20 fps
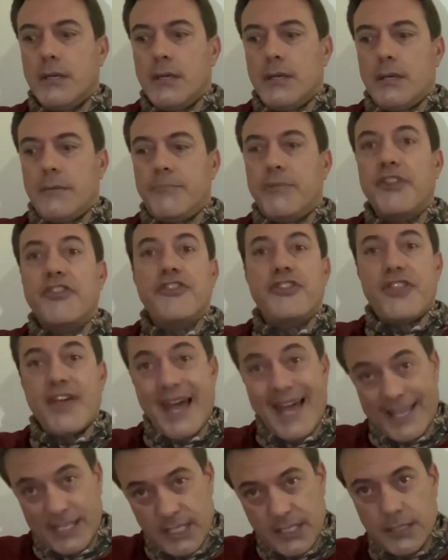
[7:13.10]
But
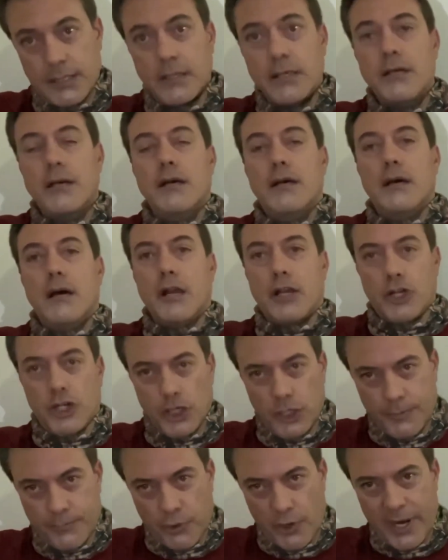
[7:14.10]
that's a
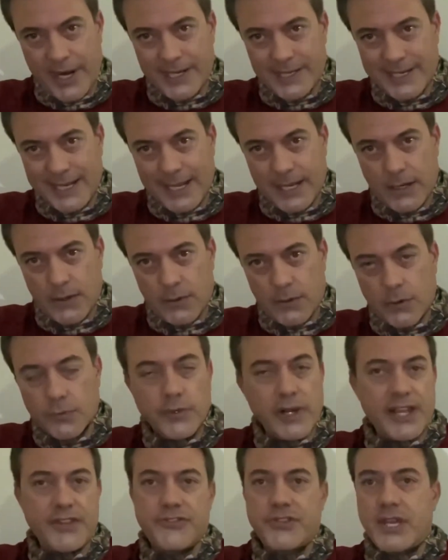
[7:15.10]
good breakdown
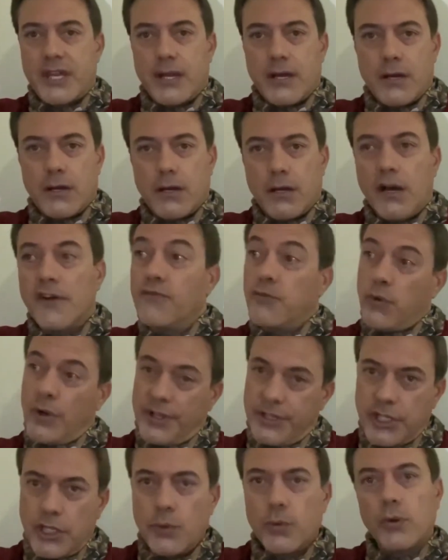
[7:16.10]
right there of
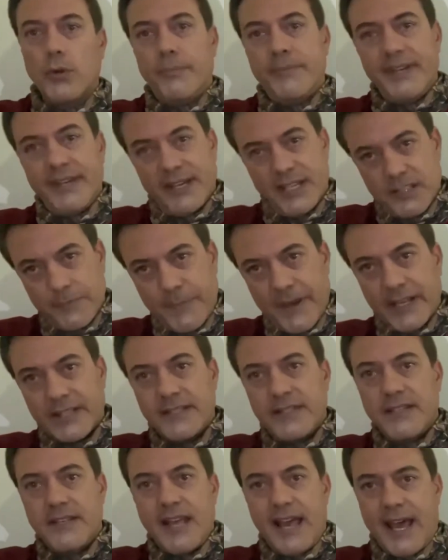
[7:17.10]
what you will be
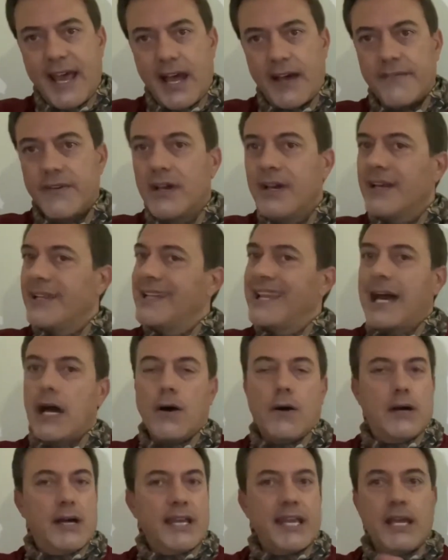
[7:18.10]
expected to have.
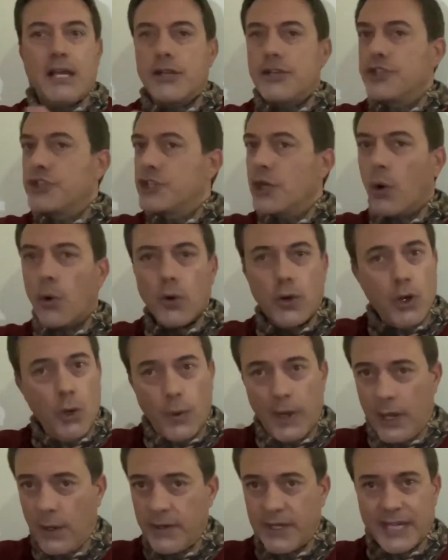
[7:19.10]
Now, again, don't go
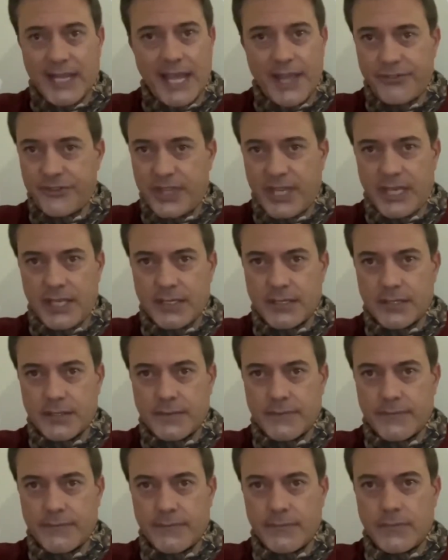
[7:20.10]
out and get these.
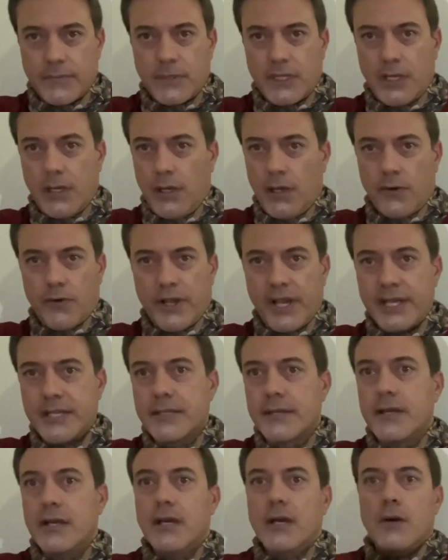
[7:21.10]
All right?
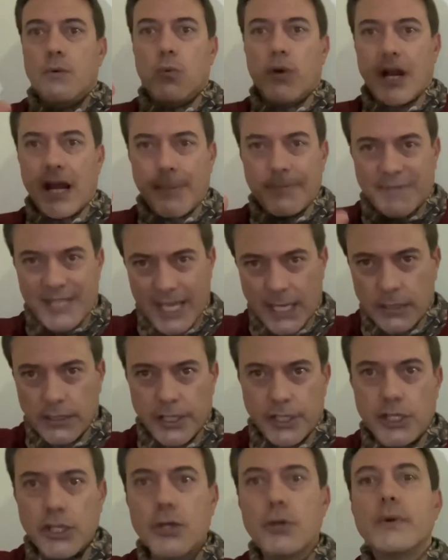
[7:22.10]
What I'm
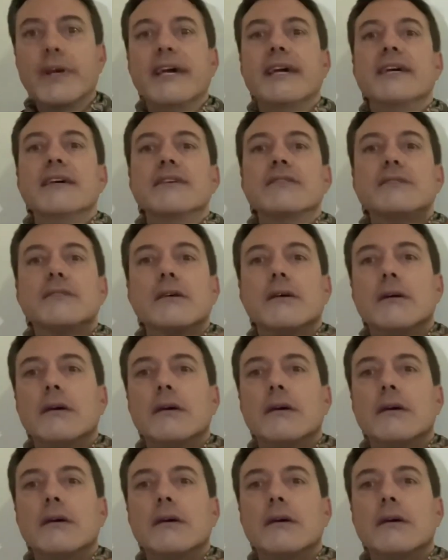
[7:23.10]
telling you is